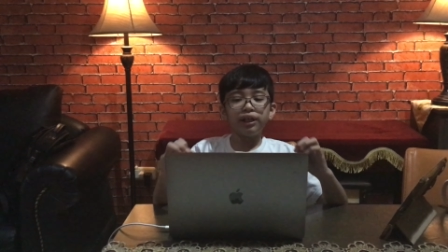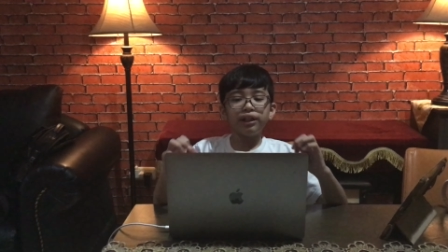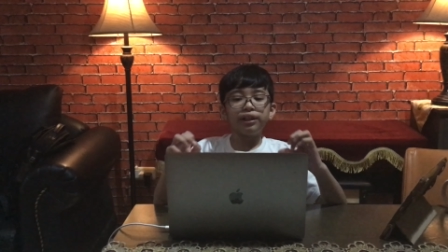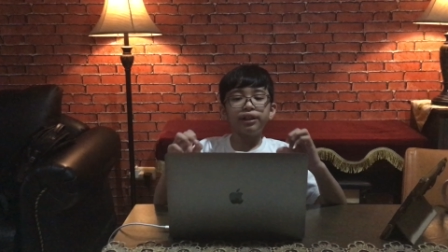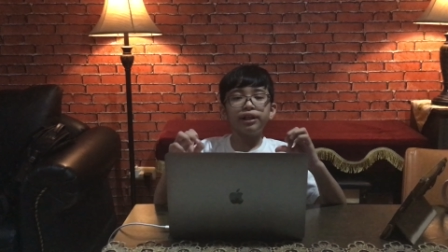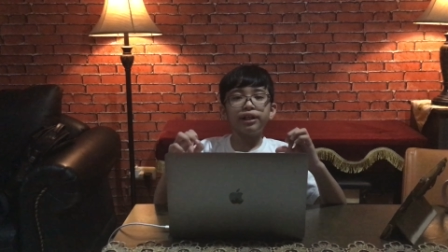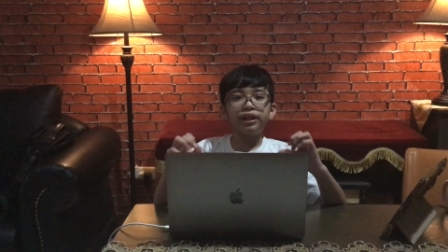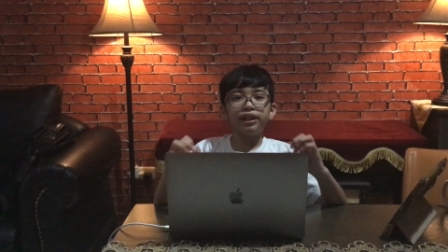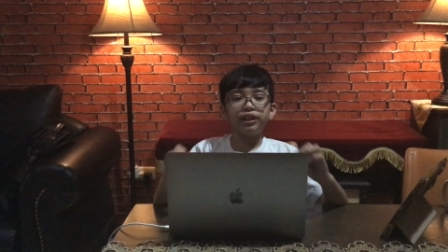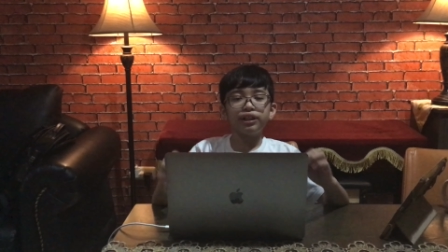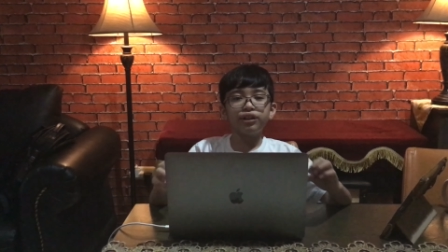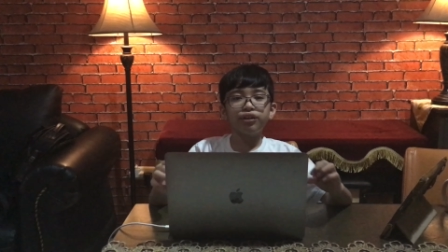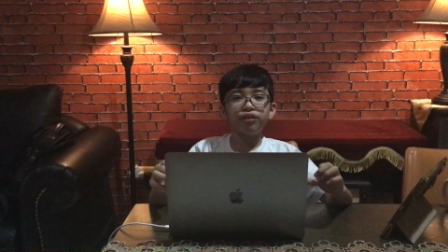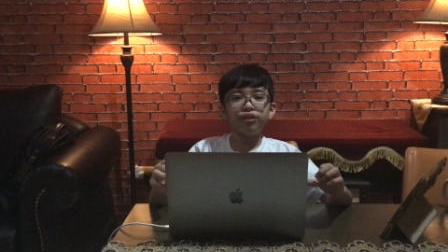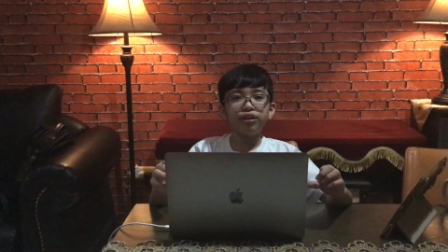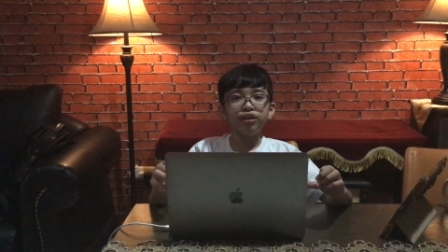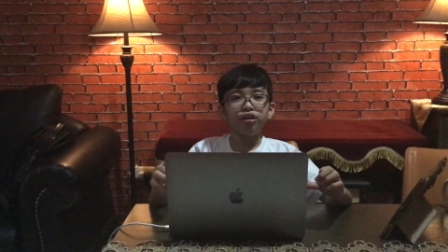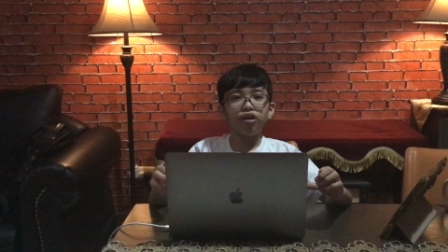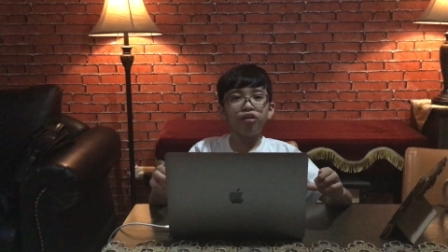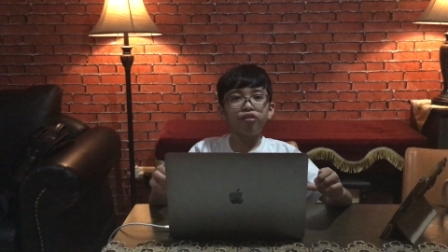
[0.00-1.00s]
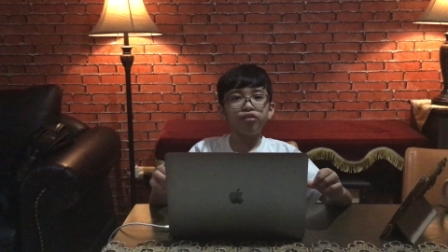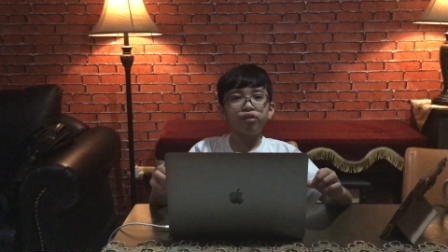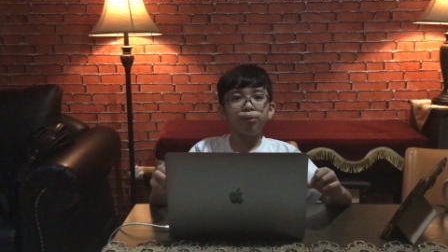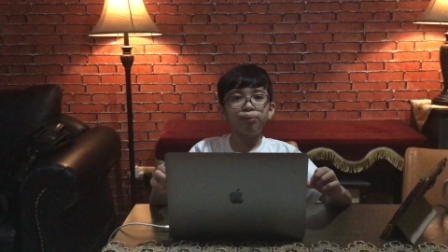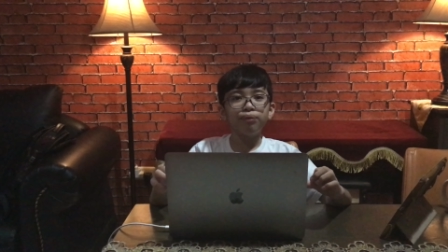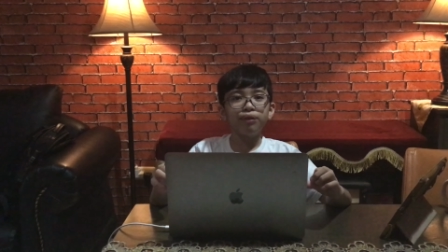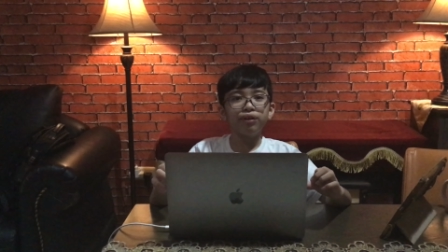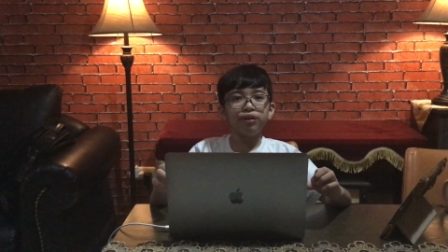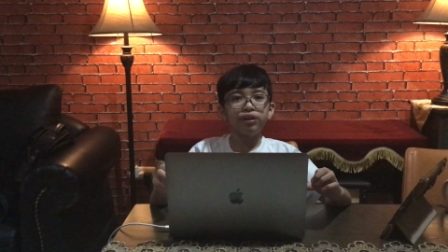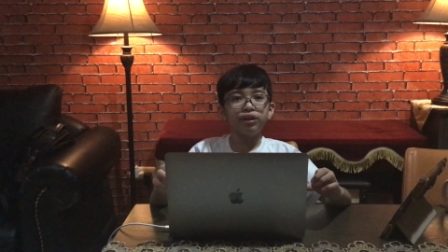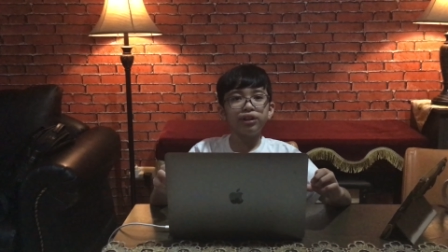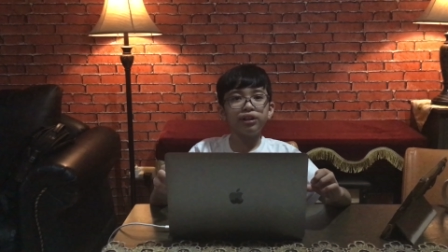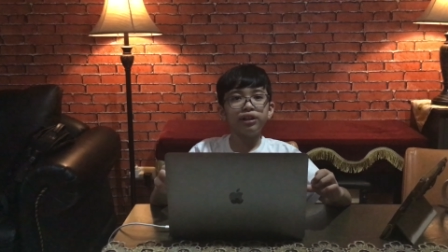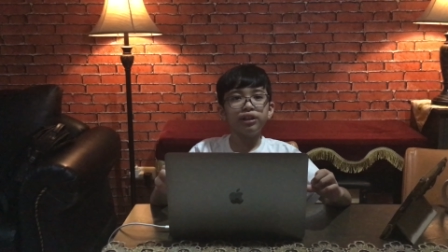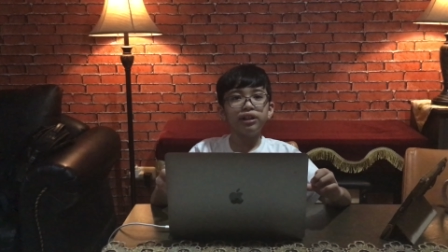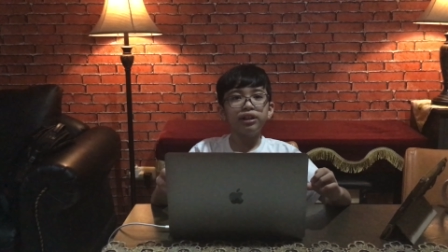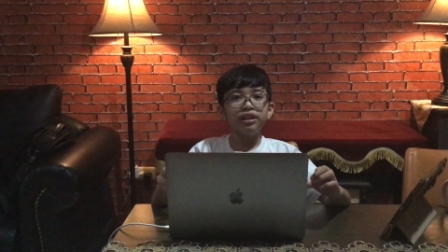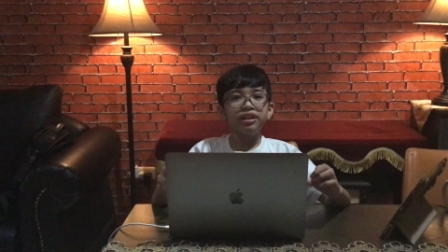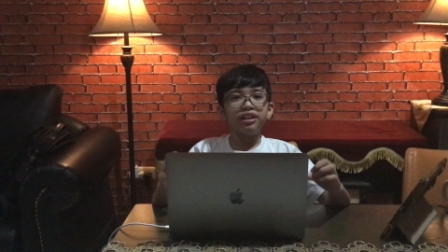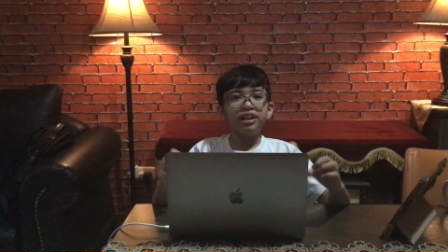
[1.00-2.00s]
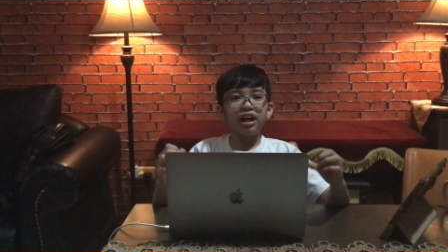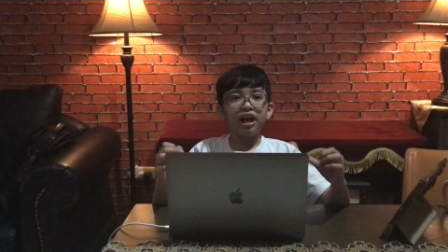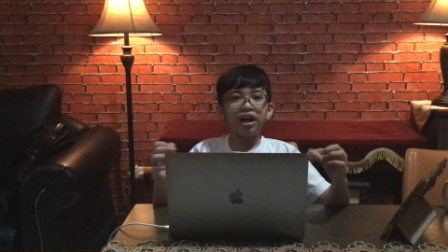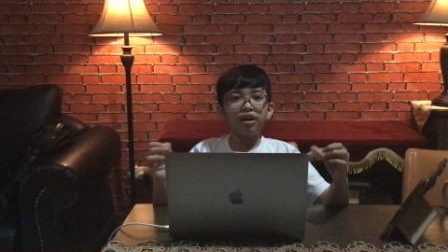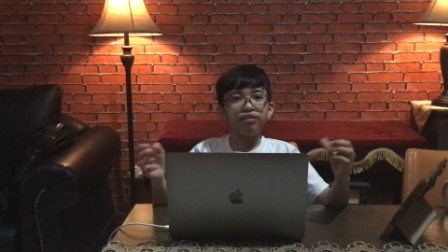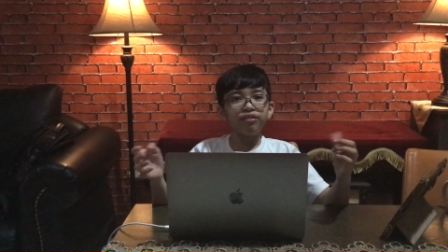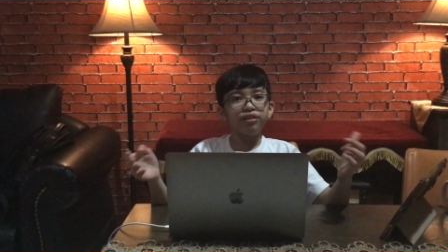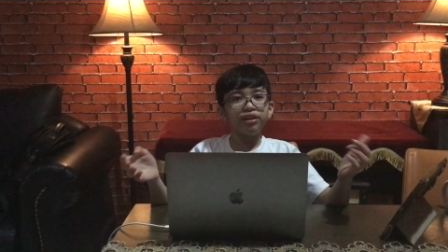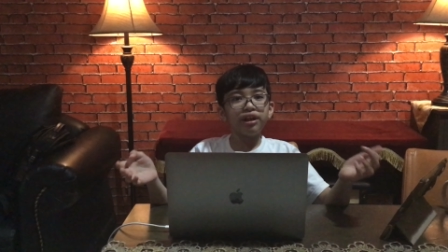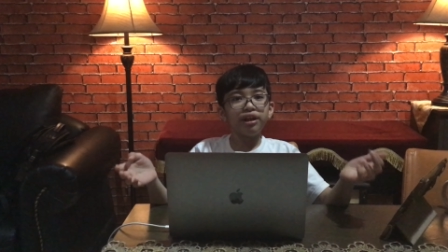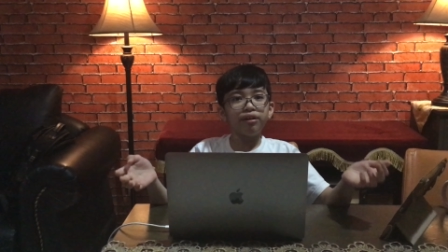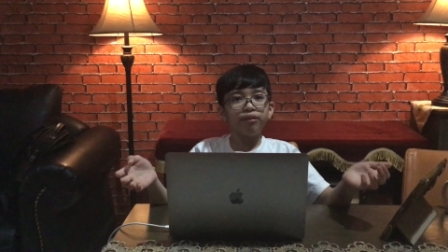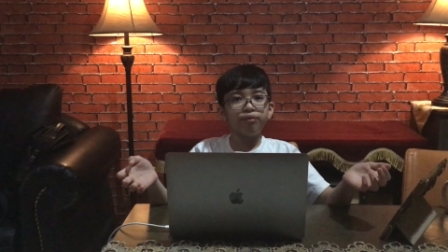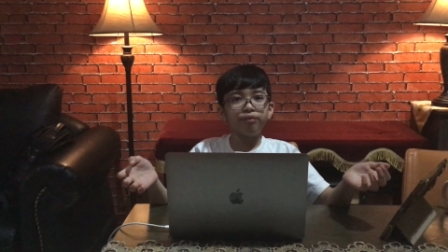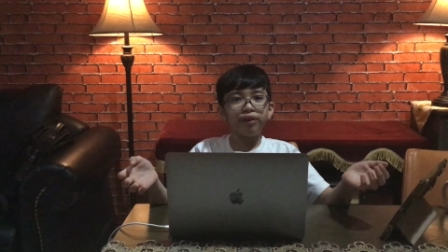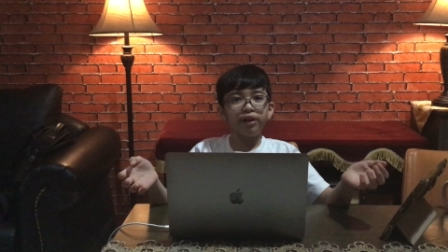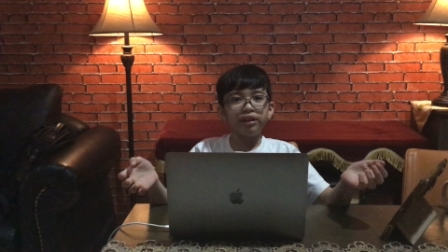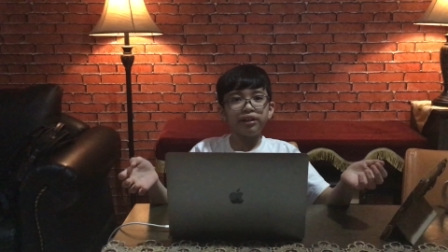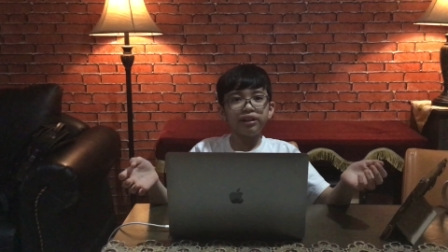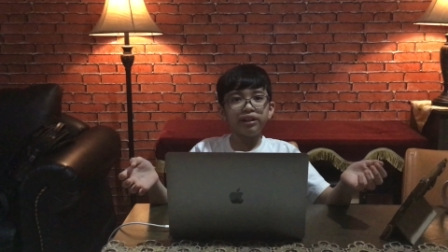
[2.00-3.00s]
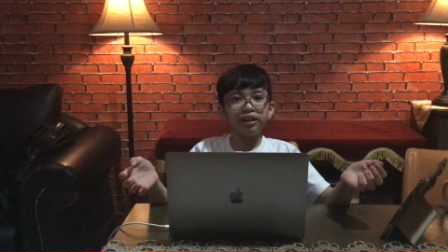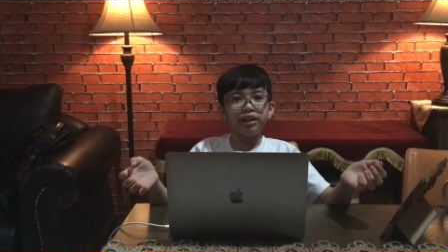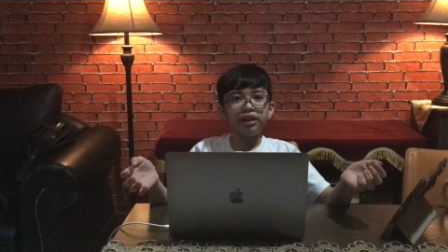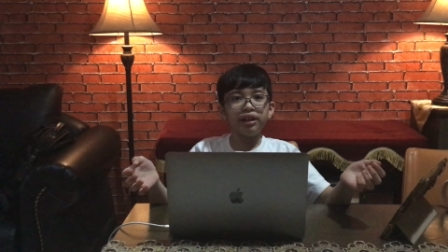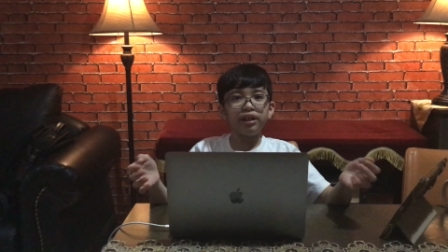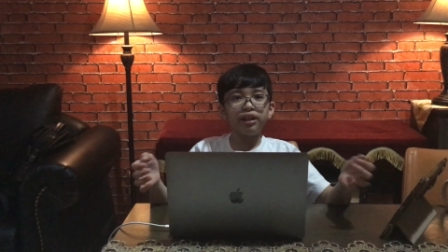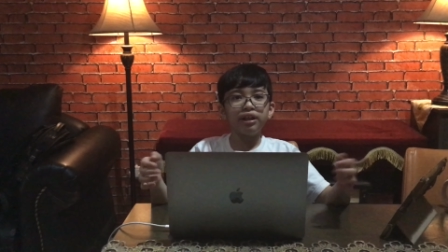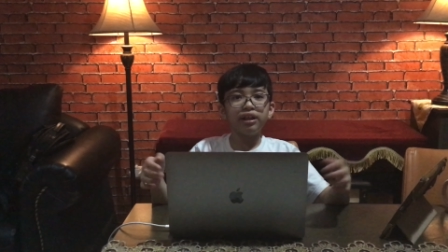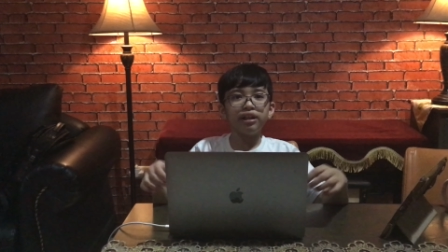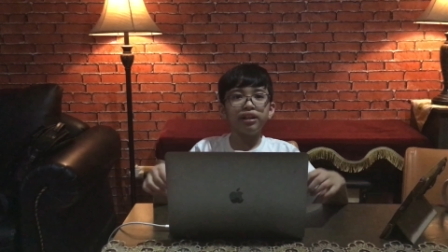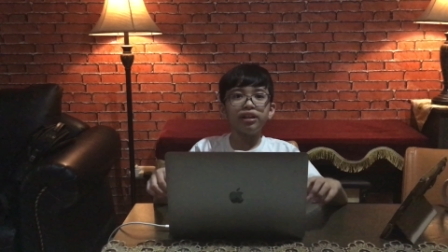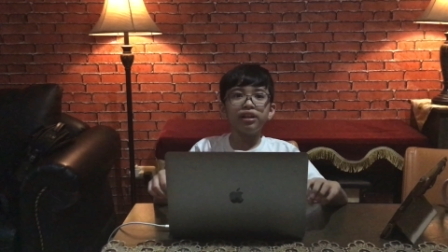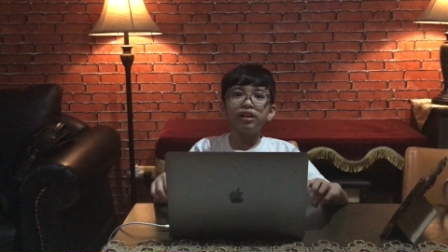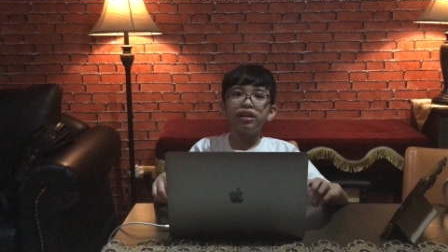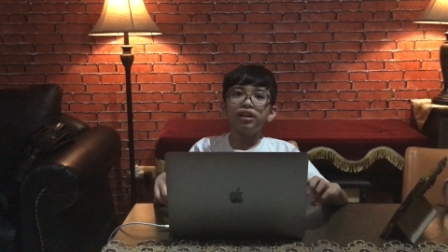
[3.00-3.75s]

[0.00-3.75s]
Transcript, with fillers: the history of computer, how they invented,